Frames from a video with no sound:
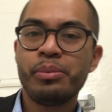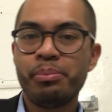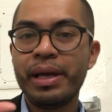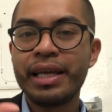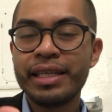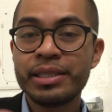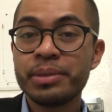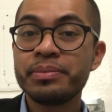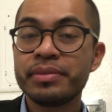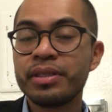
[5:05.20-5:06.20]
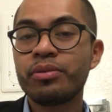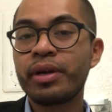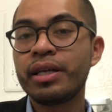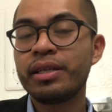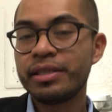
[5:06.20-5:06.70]
mechanism,
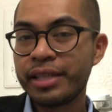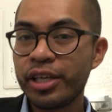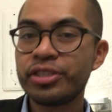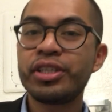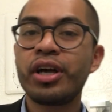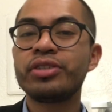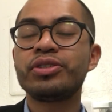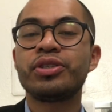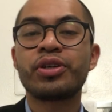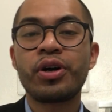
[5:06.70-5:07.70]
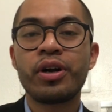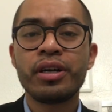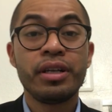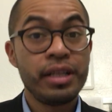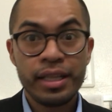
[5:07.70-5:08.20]
right? That you can stick onto your
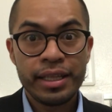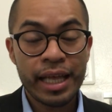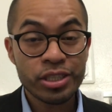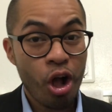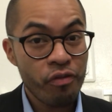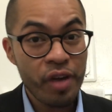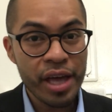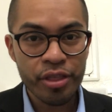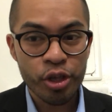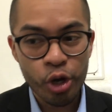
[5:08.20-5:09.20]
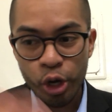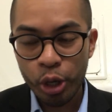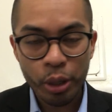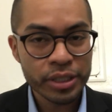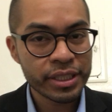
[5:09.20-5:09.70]
car. That's called faith.
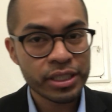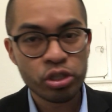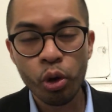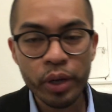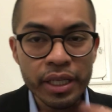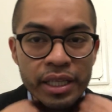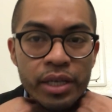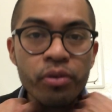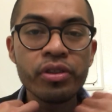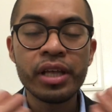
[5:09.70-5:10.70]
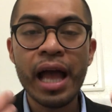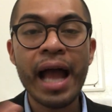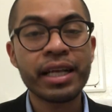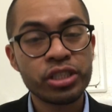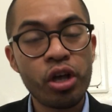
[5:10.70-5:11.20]
You're doing the
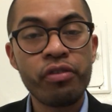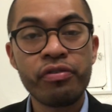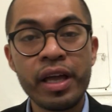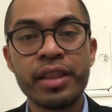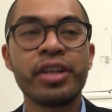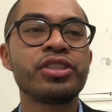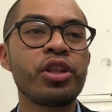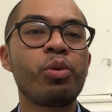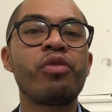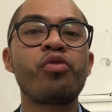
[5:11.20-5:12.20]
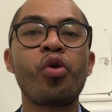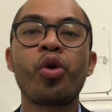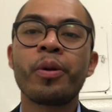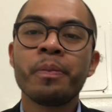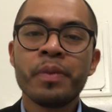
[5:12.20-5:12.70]
acts of faith. Here's another one
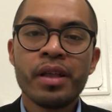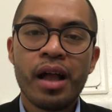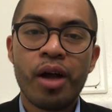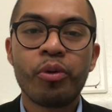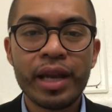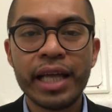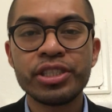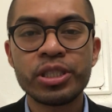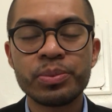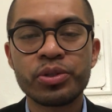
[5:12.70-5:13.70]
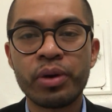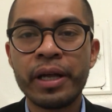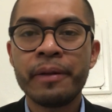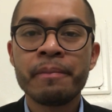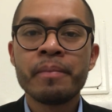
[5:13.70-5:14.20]
for relationships,
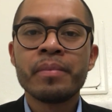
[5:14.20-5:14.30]
right?